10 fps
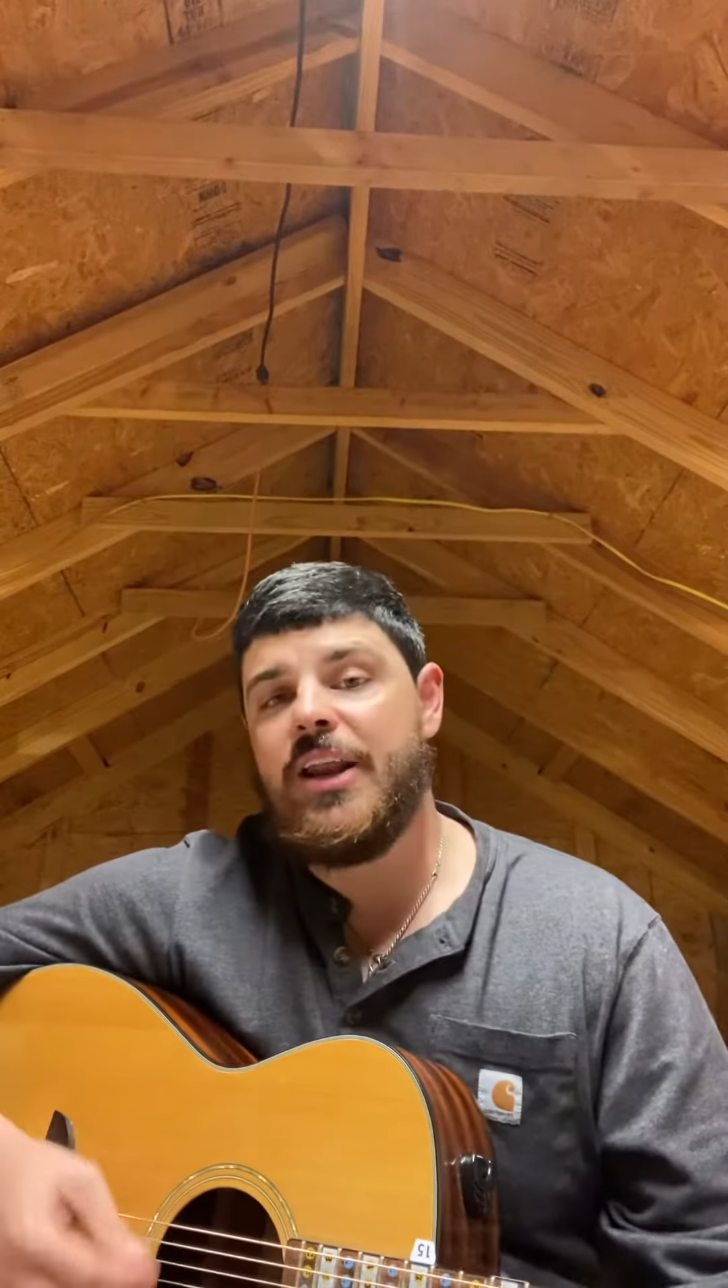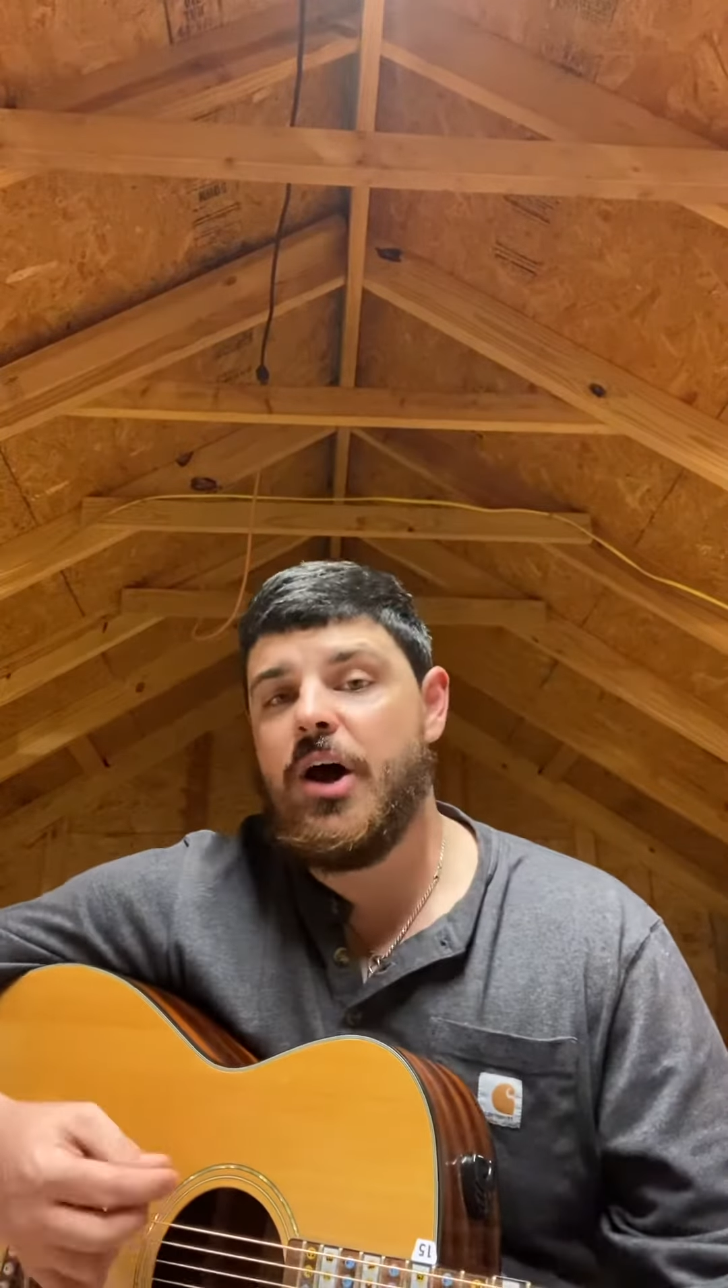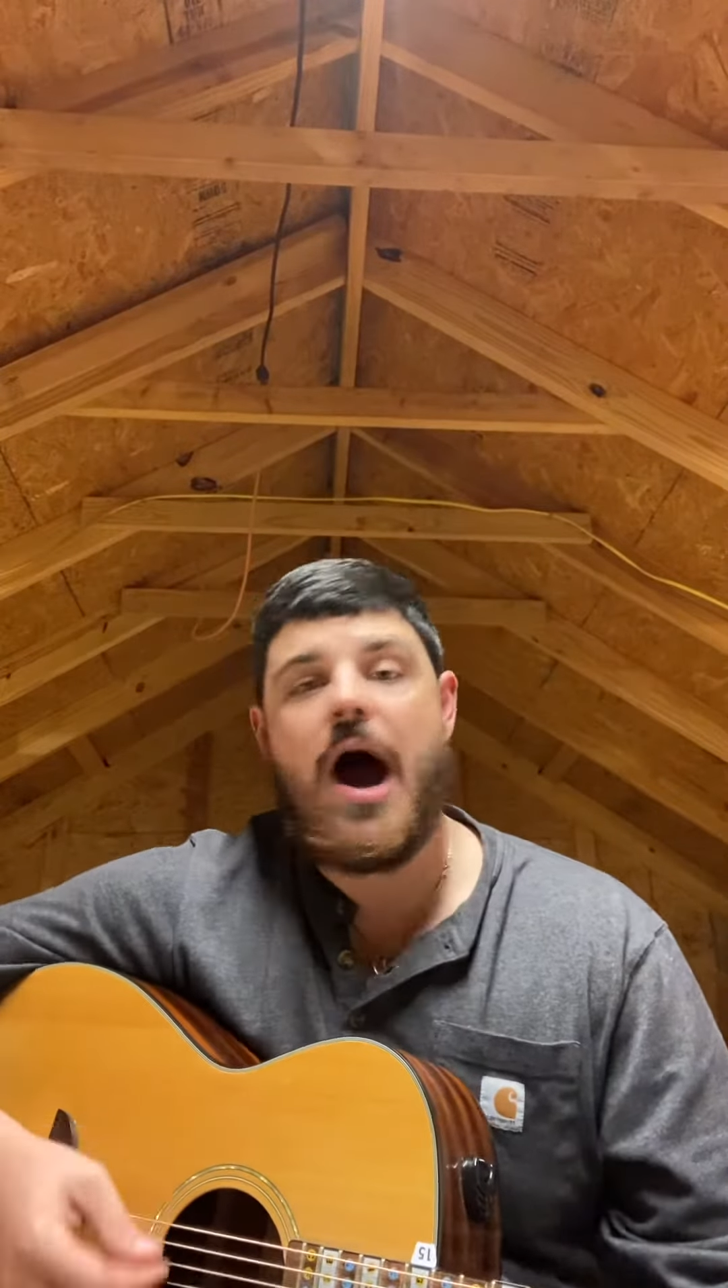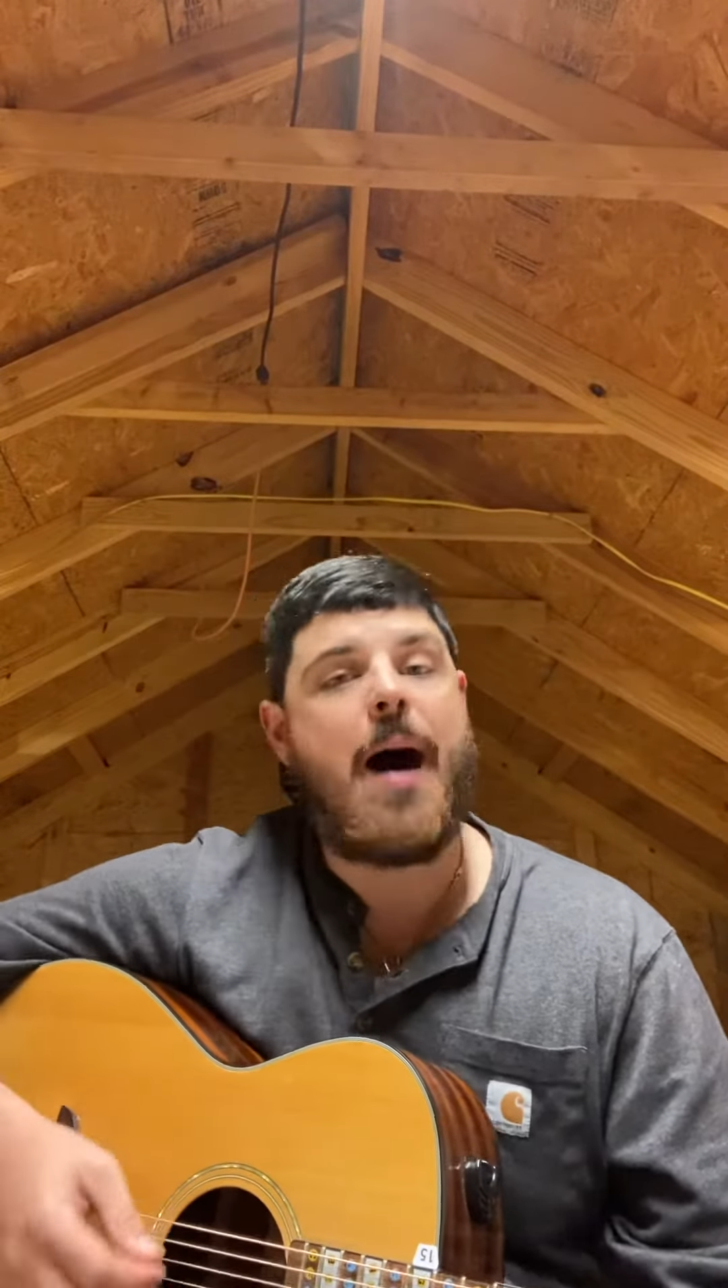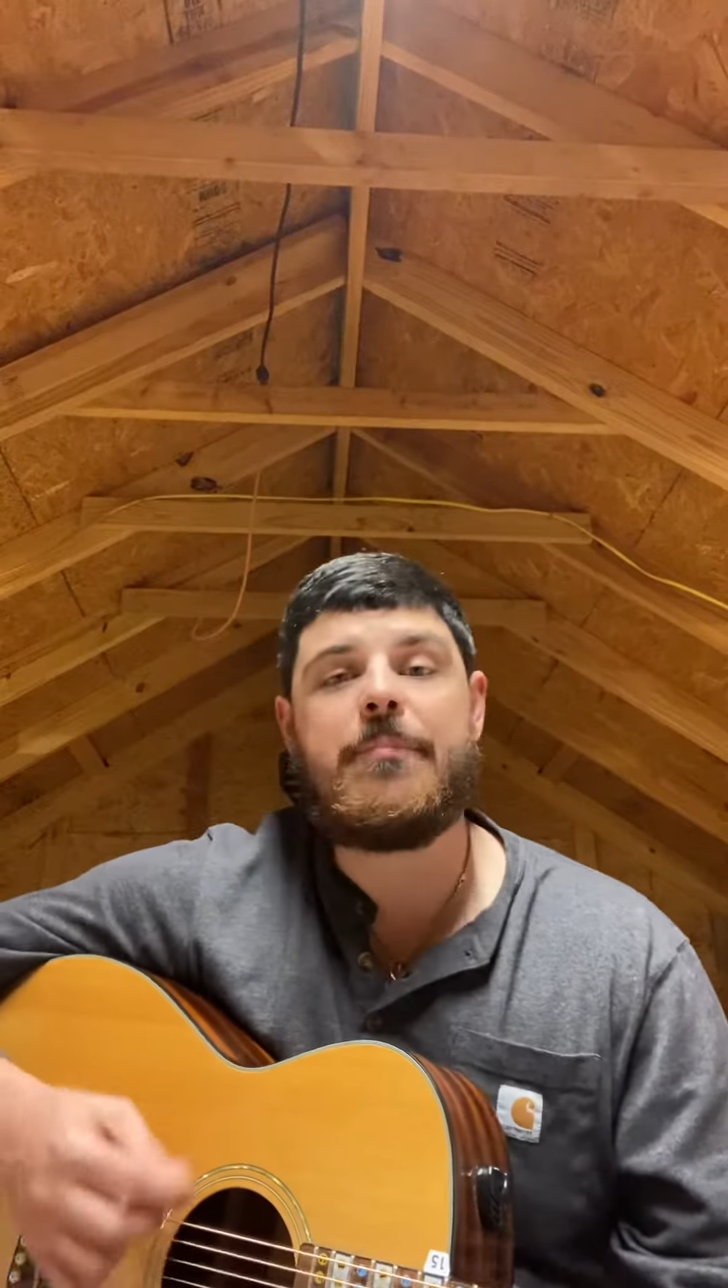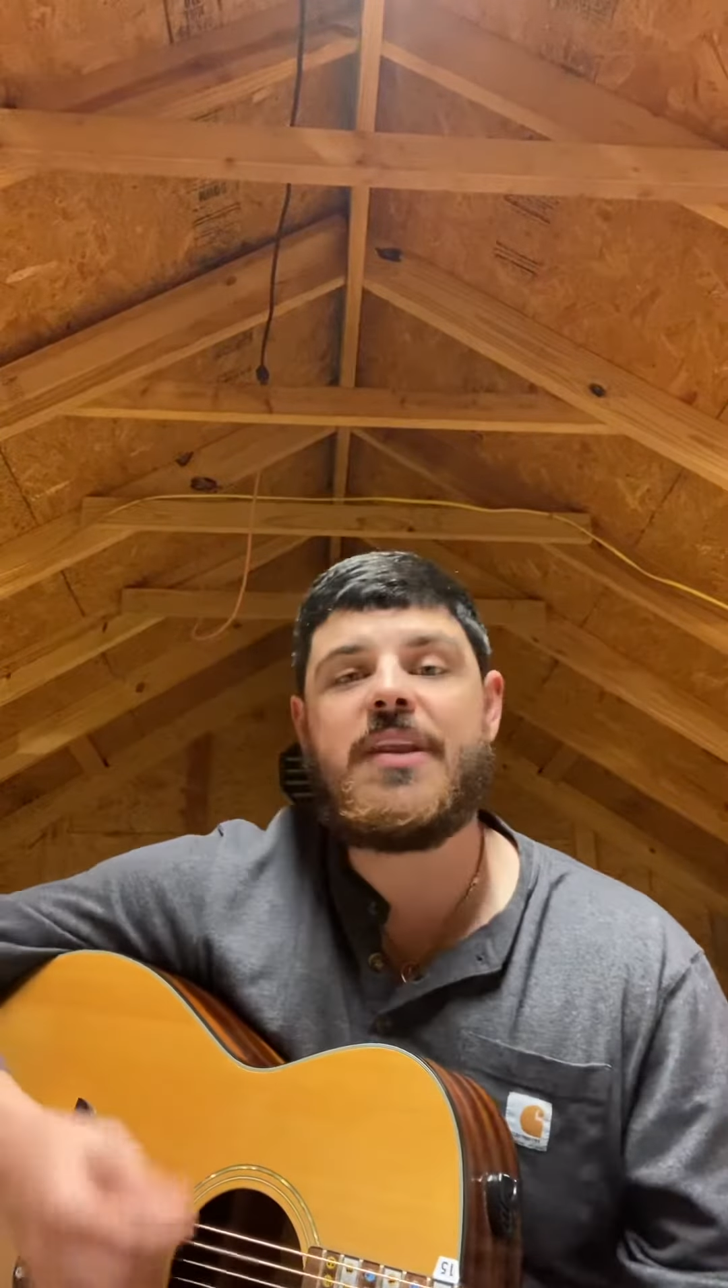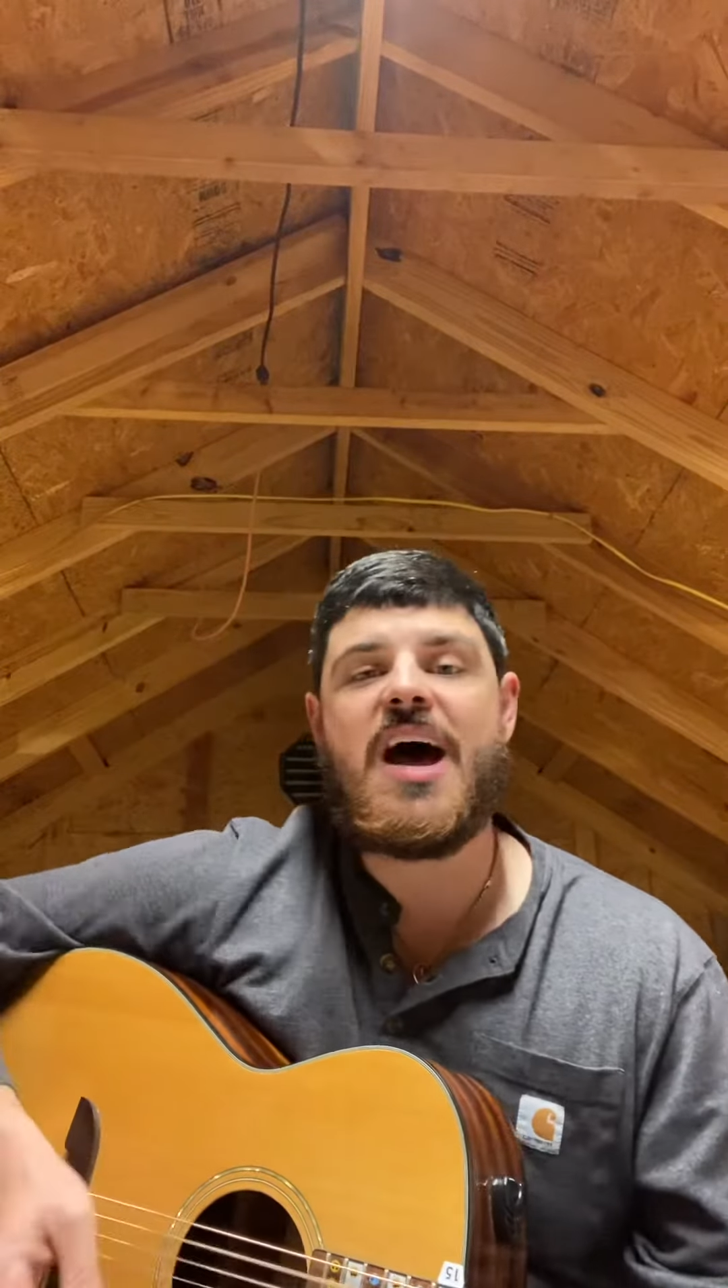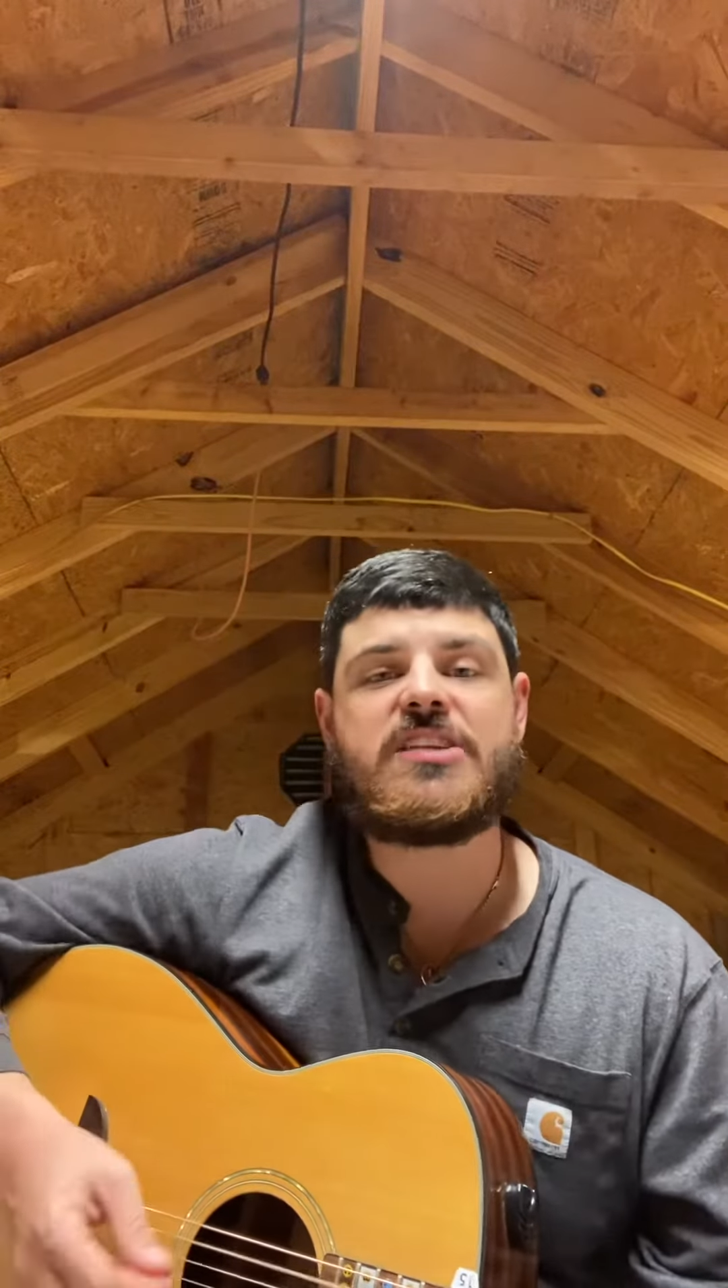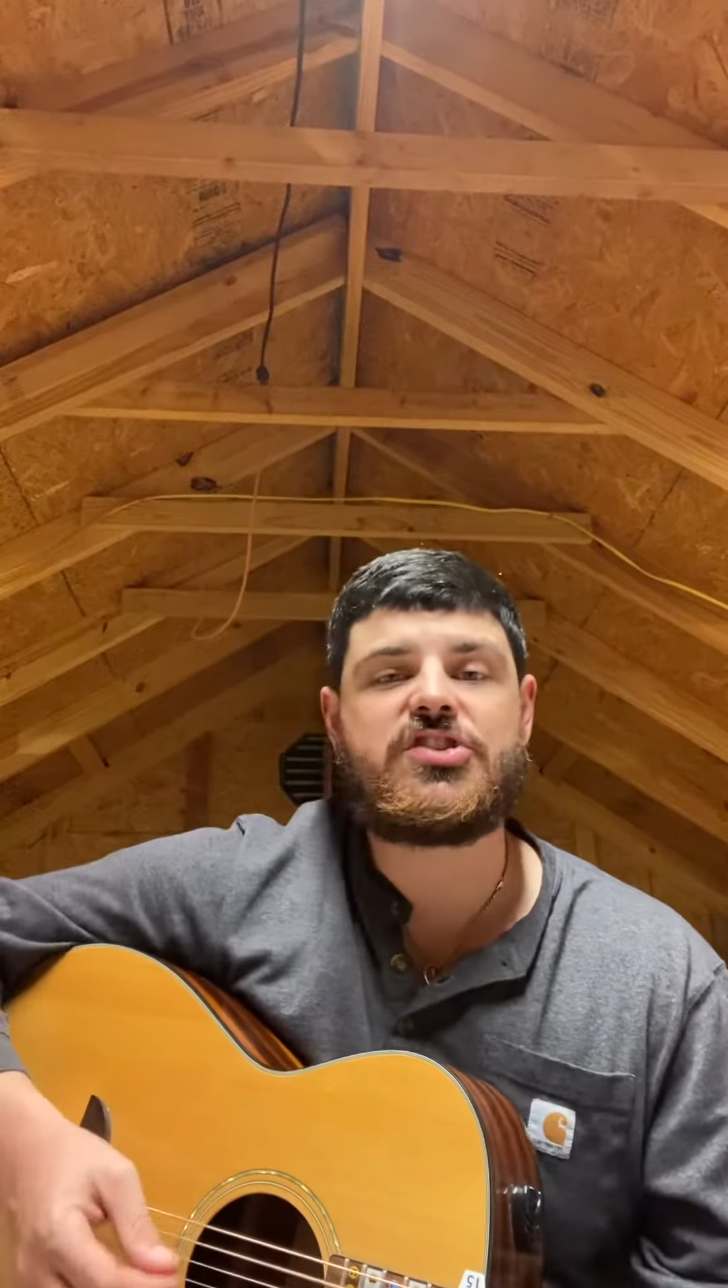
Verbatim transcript: I'm not